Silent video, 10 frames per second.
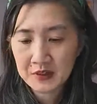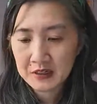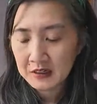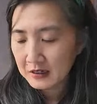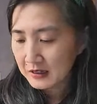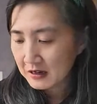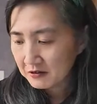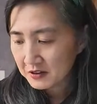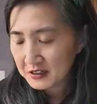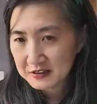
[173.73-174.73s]
a lot of
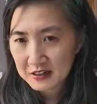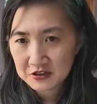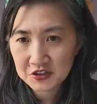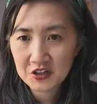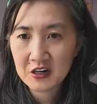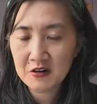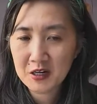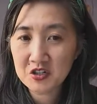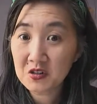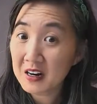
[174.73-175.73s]
these I just took out of my
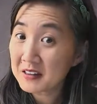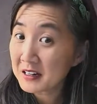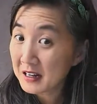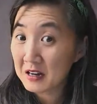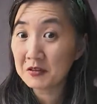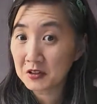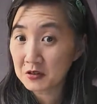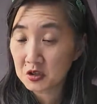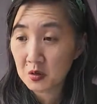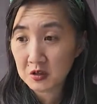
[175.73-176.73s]
drawer. I think I have another
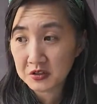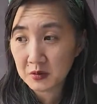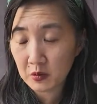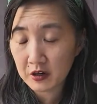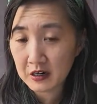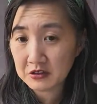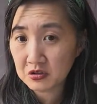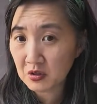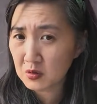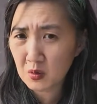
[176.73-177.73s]
drawer somewhere. I just
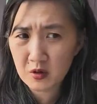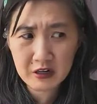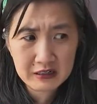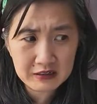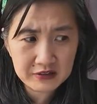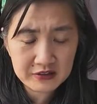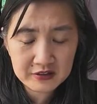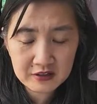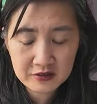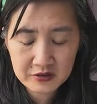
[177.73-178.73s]
don't know where it is.
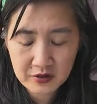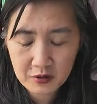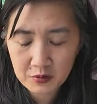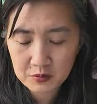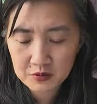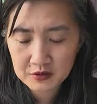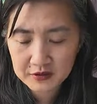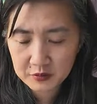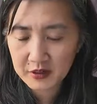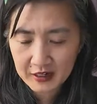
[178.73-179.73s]
So this is
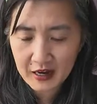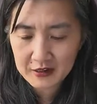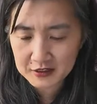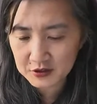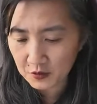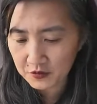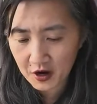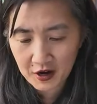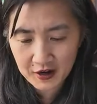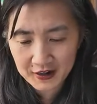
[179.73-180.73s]
what I got so far.
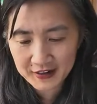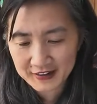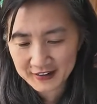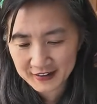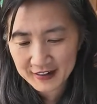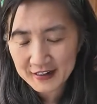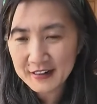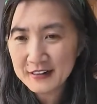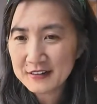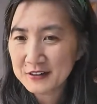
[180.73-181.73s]

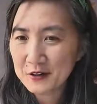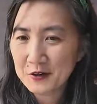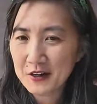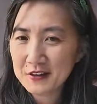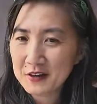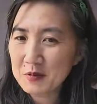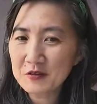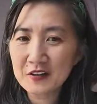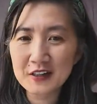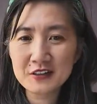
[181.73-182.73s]
So I thought it'd be
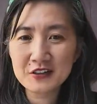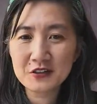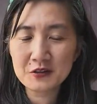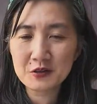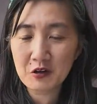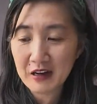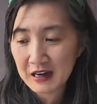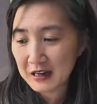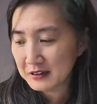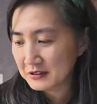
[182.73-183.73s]
fun to go
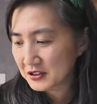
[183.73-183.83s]
ahead and